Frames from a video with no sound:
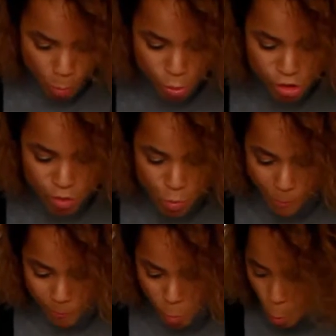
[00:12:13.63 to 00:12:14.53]
Okay.
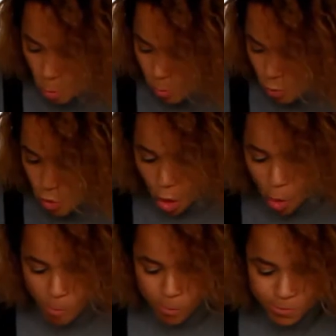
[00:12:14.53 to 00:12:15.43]
So,
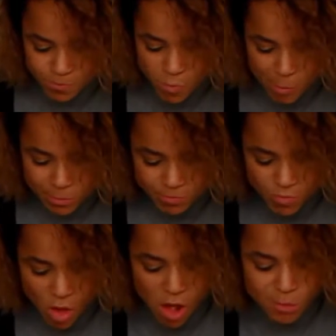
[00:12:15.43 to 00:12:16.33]

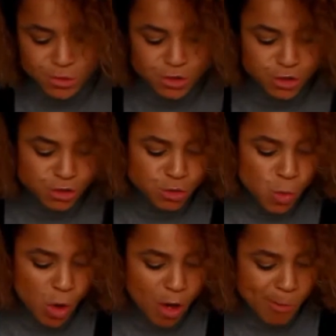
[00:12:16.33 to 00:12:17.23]
I'm going to use
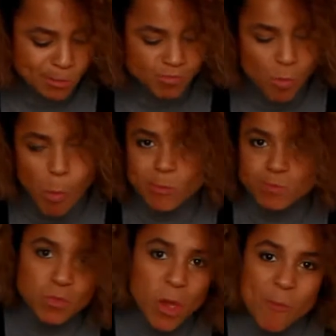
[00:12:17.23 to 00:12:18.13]
one.
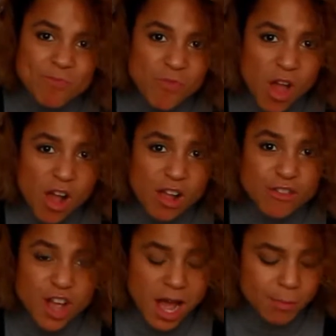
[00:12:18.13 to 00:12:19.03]
I don't
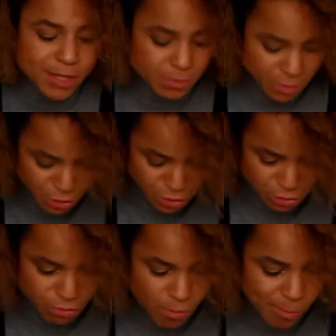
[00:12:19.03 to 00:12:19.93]
know how many I'm going to use.